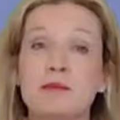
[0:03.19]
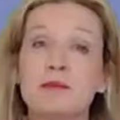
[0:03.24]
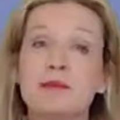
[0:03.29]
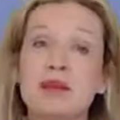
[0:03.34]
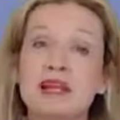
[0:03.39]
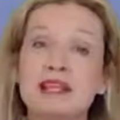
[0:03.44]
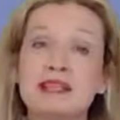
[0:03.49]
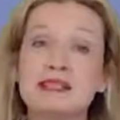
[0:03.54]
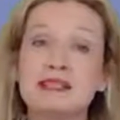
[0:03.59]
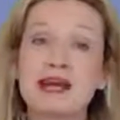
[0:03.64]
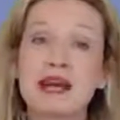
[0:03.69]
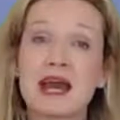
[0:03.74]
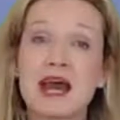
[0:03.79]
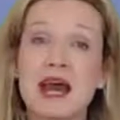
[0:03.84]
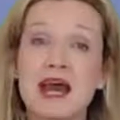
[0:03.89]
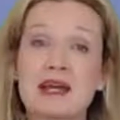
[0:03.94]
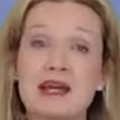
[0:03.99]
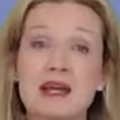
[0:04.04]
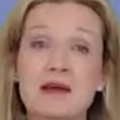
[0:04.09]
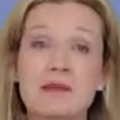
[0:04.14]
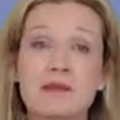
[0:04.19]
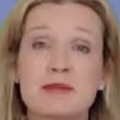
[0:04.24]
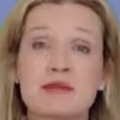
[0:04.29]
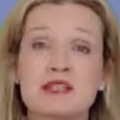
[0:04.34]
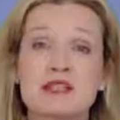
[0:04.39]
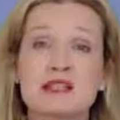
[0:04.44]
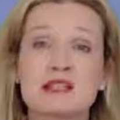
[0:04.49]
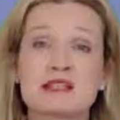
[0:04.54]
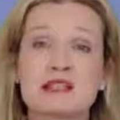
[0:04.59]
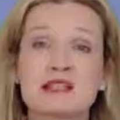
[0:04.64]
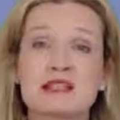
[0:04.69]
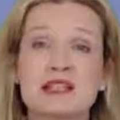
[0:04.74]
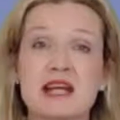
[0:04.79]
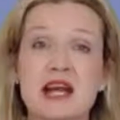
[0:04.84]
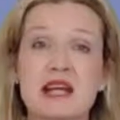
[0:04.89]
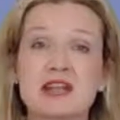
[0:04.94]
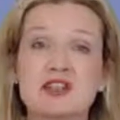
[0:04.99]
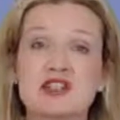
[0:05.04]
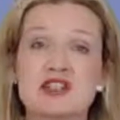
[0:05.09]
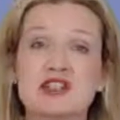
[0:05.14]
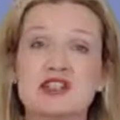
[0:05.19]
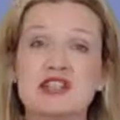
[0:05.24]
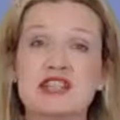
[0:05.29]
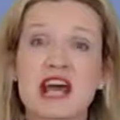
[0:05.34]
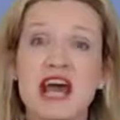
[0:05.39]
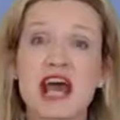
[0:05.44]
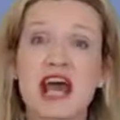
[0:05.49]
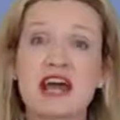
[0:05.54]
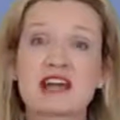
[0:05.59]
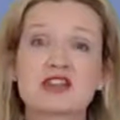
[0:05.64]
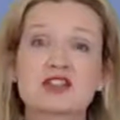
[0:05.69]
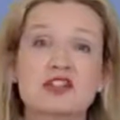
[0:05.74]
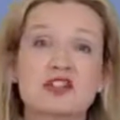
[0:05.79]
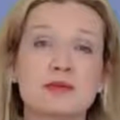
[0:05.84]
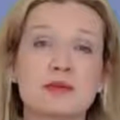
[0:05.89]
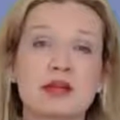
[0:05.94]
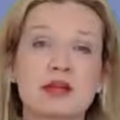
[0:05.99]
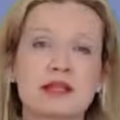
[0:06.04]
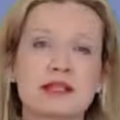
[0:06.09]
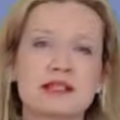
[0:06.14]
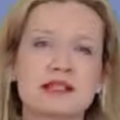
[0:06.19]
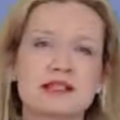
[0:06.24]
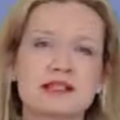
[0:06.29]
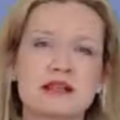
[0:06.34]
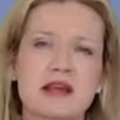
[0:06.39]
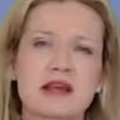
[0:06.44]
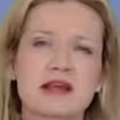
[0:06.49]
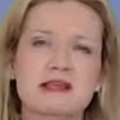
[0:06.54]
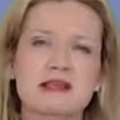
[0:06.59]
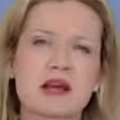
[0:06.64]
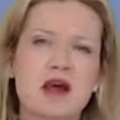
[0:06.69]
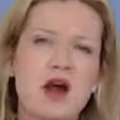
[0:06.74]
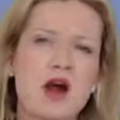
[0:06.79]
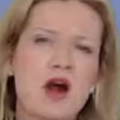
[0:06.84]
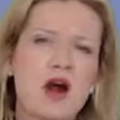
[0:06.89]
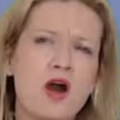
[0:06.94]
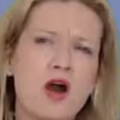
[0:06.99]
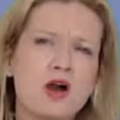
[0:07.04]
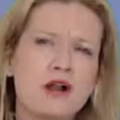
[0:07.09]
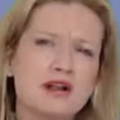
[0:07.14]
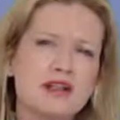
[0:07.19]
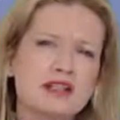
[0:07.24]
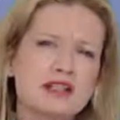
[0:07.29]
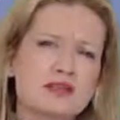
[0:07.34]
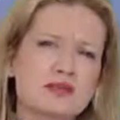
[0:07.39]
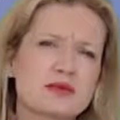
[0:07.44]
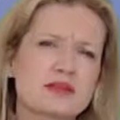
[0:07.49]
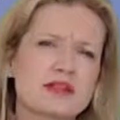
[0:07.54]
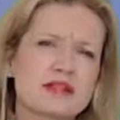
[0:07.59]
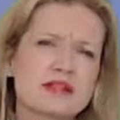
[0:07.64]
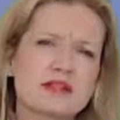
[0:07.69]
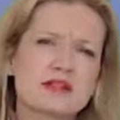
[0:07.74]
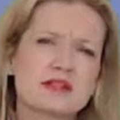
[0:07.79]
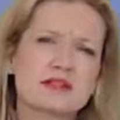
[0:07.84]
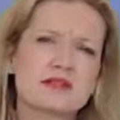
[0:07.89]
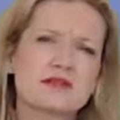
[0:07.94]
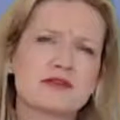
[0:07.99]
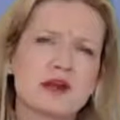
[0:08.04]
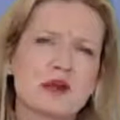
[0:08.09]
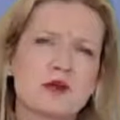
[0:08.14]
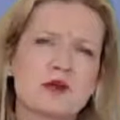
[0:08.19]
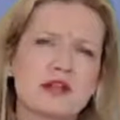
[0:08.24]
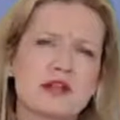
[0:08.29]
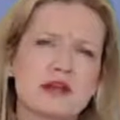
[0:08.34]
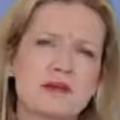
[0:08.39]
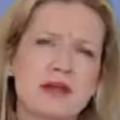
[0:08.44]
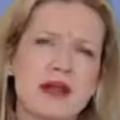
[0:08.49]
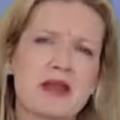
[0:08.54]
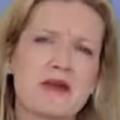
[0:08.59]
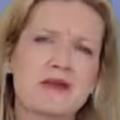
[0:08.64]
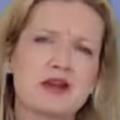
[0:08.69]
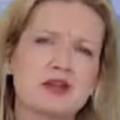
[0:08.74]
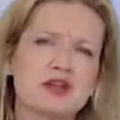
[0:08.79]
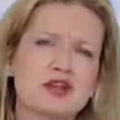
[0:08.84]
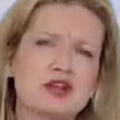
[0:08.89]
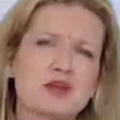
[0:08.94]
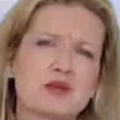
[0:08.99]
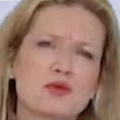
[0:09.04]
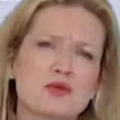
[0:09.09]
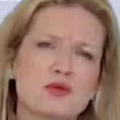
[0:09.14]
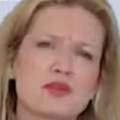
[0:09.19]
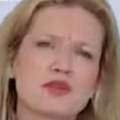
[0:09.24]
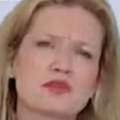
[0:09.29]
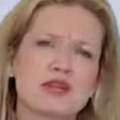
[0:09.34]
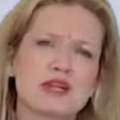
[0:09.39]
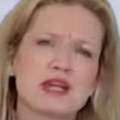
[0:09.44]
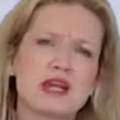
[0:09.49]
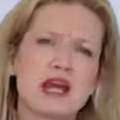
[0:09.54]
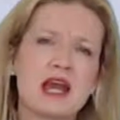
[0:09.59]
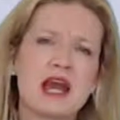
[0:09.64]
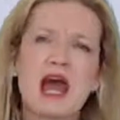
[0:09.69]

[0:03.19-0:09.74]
Big data, business intelligence, actionable insights, all these words are floating about and you're wondering,